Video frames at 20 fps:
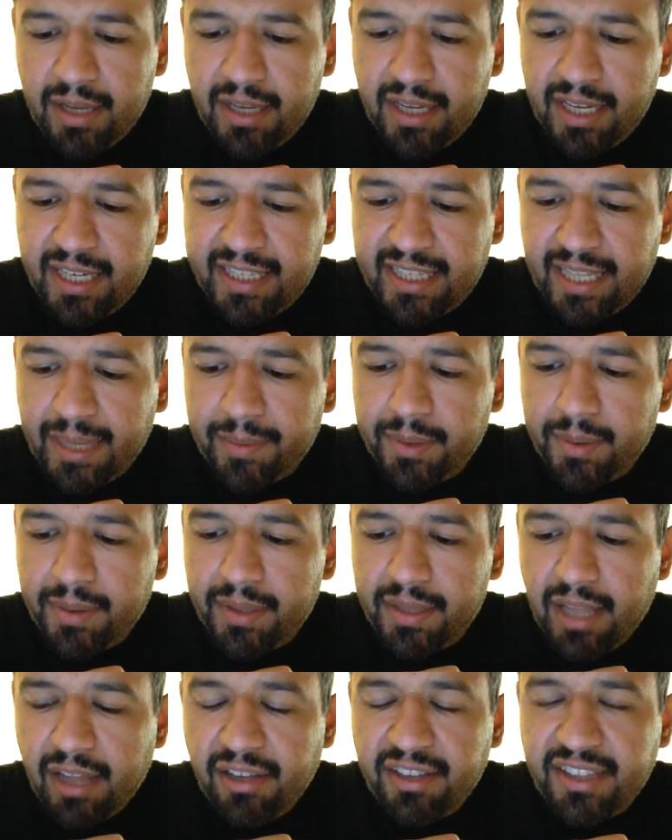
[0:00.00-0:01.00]
He slams on
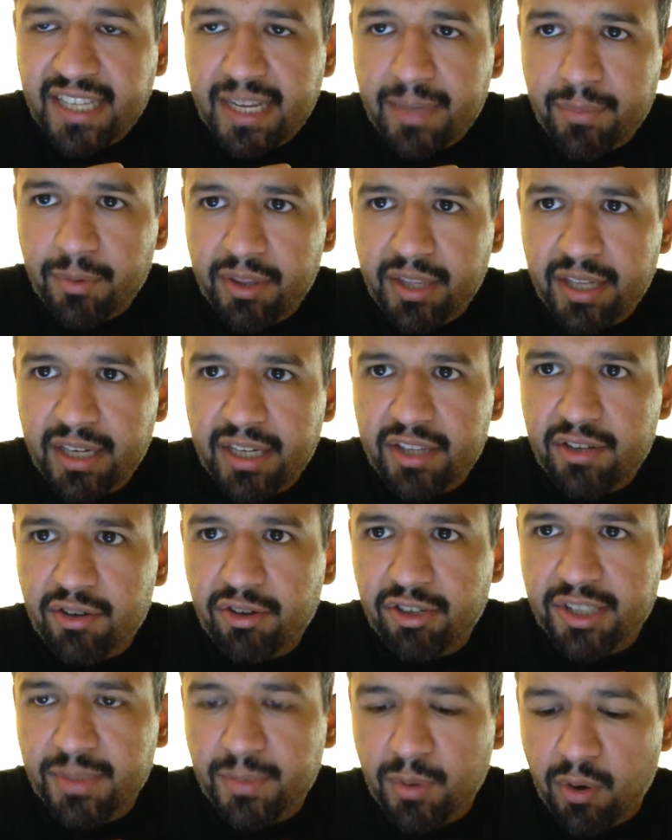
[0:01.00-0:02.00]
an announce table, then he
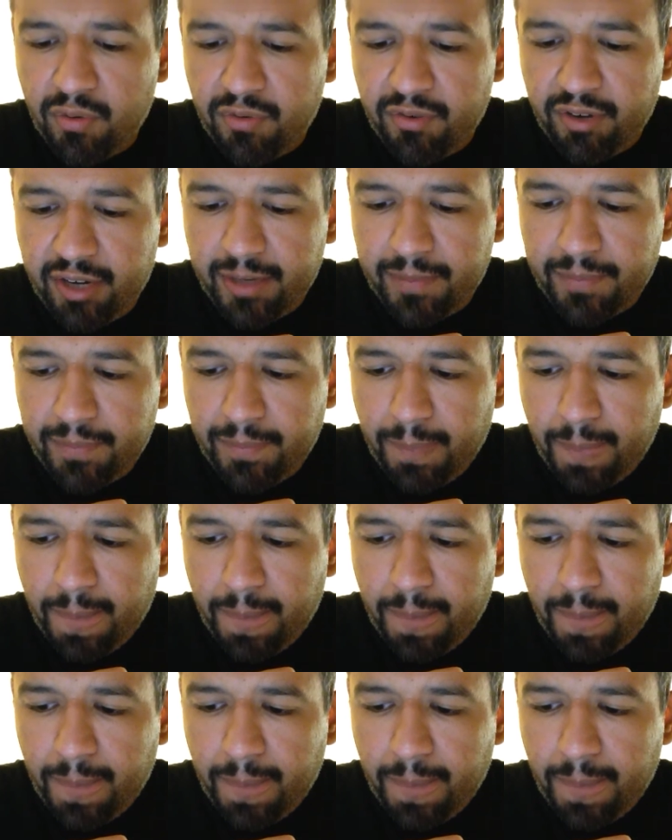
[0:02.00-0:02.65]
throws him over it.